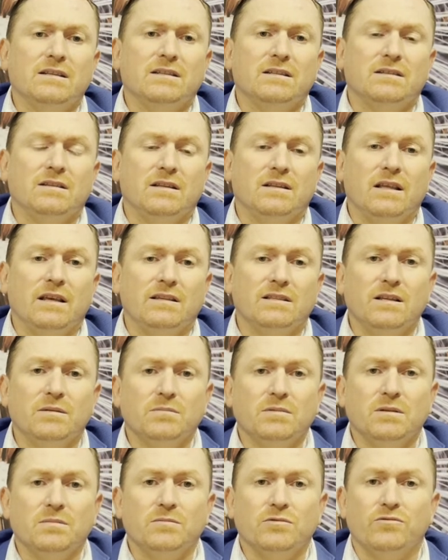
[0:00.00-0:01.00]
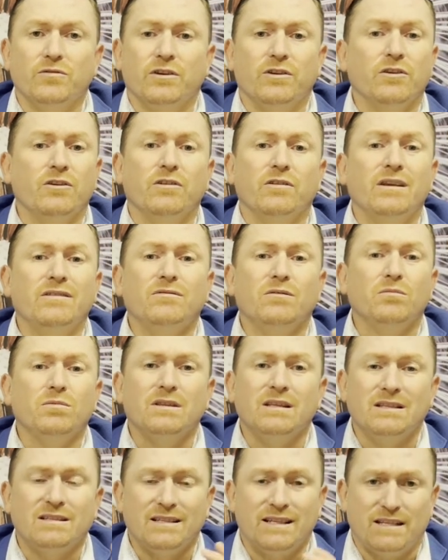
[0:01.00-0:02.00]
that their symptoms recur even
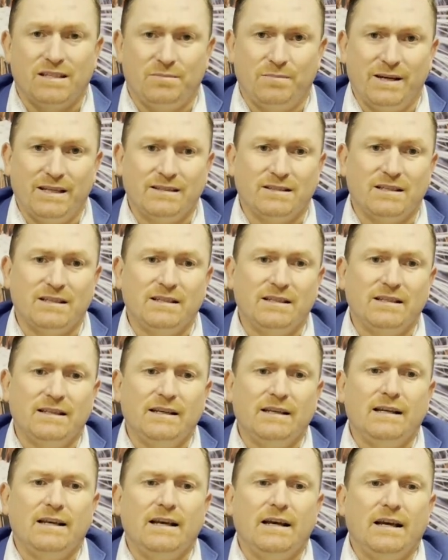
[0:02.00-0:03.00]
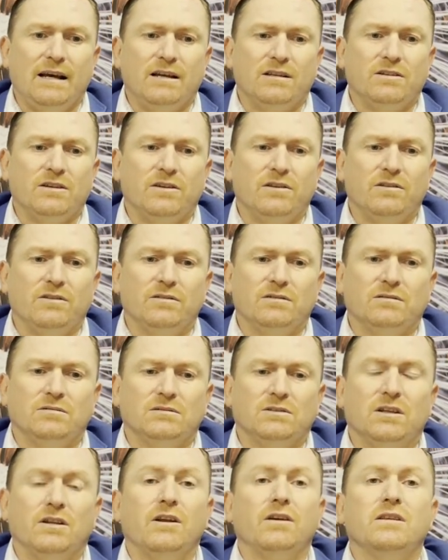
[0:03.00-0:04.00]
within 6 months. So
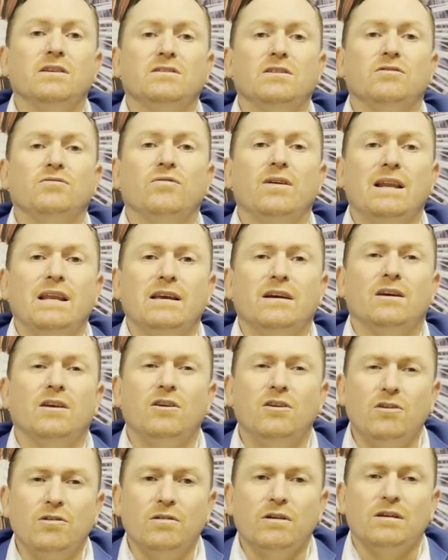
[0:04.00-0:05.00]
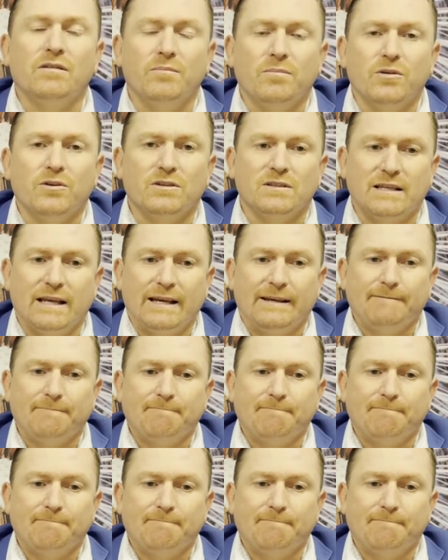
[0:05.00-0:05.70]
no, there's not really a cure per se.